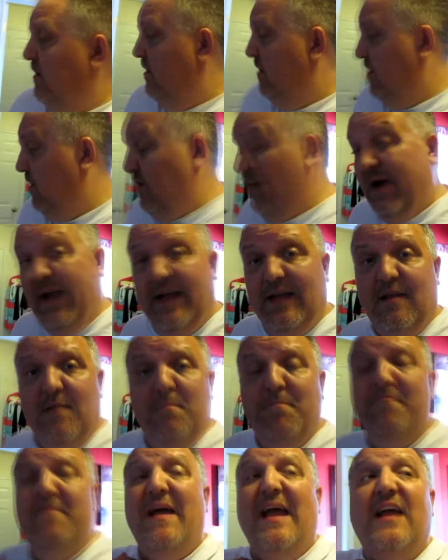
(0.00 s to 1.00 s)
All right,
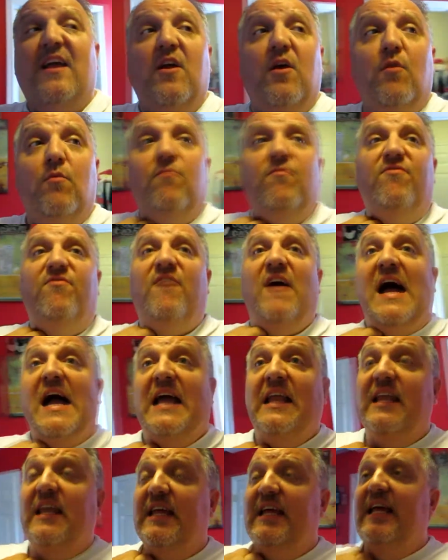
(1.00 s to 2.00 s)
back home
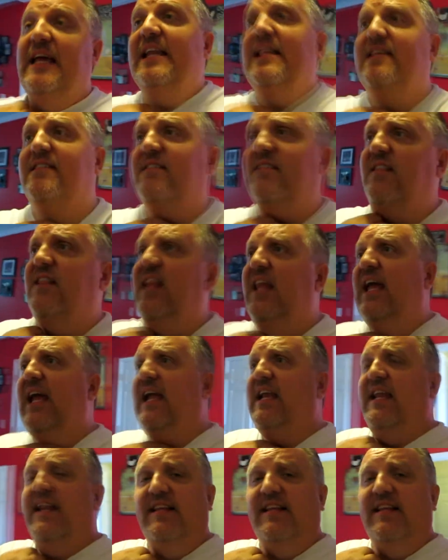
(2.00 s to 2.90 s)
finally. It is late.